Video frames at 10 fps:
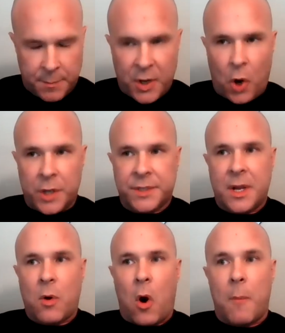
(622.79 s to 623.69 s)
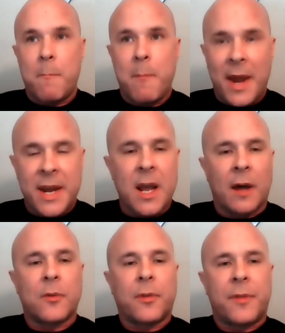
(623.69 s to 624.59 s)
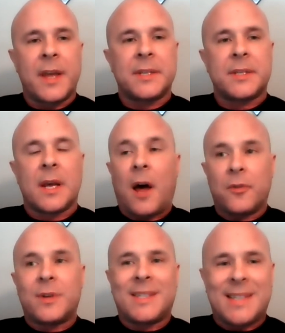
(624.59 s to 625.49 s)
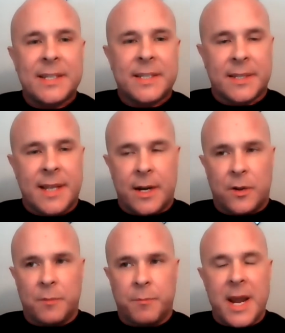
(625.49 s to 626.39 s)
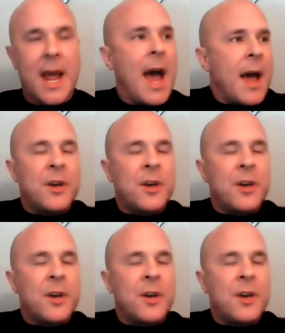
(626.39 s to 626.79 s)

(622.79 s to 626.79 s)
because there are many other things, other diseases that it could be.